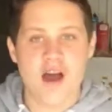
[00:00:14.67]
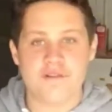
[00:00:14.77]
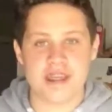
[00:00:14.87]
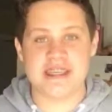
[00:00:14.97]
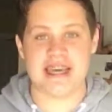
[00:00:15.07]

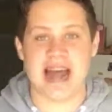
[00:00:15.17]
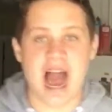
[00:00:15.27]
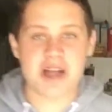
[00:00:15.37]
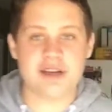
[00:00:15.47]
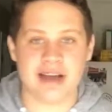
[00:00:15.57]
for the set. I
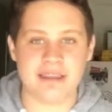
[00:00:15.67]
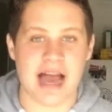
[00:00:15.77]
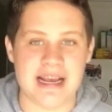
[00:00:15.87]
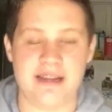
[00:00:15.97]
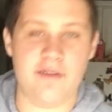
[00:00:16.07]
actually got the
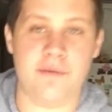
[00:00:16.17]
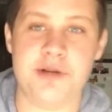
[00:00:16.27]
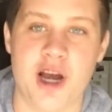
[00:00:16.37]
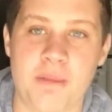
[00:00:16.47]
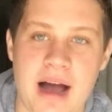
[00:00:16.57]
idea from
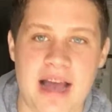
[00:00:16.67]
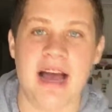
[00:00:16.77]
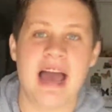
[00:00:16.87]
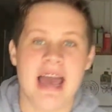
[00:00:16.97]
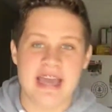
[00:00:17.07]
Jeremiah.
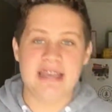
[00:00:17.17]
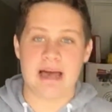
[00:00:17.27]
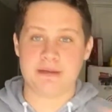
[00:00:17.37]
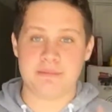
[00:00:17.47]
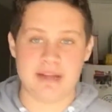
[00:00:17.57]
He's
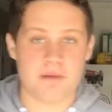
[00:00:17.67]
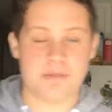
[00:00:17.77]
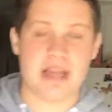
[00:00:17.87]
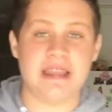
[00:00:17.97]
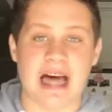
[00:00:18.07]
actually been helping
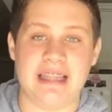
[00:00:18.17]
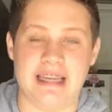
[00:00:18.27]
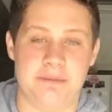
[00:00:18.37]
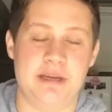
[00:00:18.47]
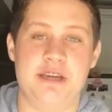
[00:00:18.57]
me a lot
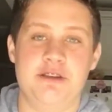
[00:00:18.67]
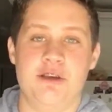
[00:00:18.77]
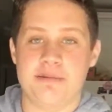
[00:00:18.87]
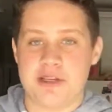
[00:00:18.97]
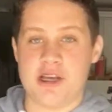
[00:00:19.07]
lately with
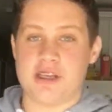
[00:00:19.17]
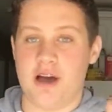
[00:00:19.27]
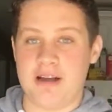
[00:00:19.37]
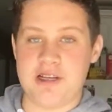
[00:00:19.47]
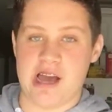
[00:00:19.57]
YouTube, so just go
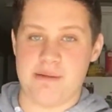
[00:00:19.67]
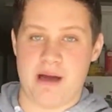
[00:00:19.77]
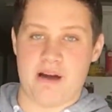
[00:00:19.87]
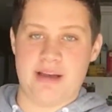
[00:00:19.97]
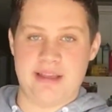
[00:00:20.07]
ahead and check him
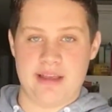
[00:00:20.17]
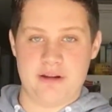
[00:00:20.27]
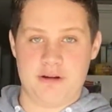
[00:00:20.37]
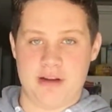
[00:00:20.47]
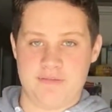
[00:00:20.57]
out in the
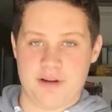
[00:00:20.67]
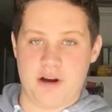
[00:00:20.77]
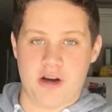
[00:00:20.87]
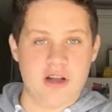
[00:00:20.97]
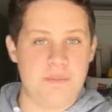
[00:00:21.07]
little info
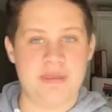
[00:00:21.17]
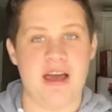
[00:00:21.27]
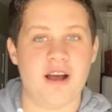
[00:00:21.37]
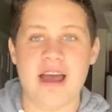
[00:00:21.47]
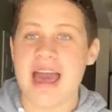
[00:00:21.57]
card up
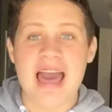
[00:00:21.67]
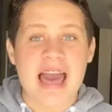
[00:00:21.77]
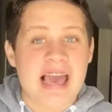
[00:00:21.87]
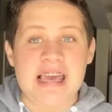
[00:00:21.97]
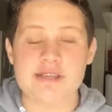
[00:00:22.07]
there.
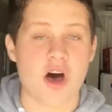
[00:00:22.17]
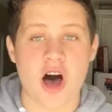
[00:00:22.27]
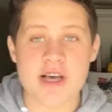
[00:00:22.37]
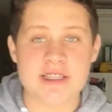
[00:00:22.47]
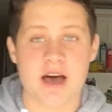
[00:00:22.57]
He's
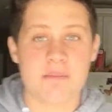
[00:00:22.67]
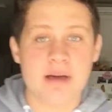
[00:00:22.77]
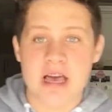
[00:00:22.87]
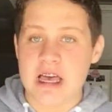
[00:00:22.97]
awesome.